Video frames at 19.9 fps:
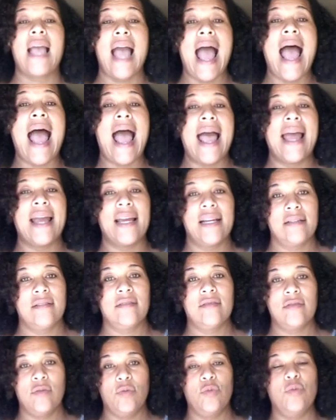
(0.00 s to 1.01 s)
I
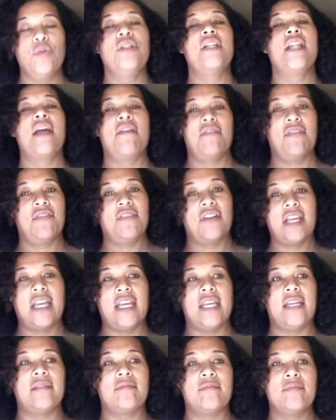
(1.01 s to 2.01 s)
will never
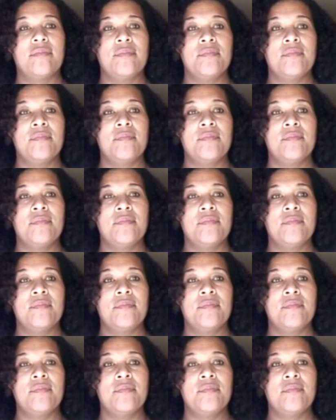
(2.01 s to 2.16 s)
forget.